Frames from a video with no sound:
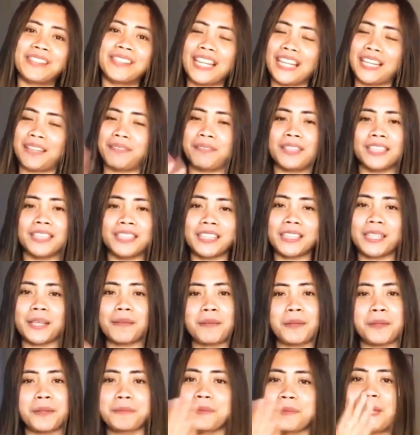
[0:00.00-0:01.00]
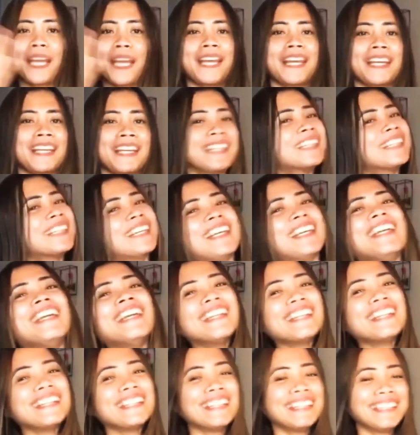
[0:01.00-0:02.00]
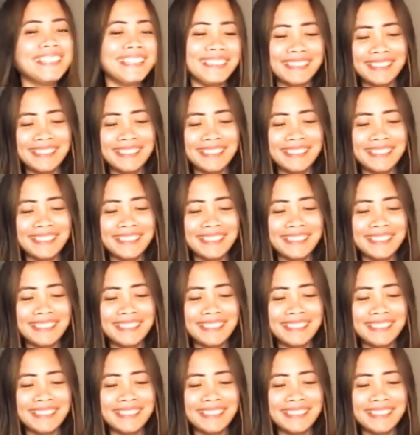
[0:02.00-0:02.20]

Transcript: So this video was taken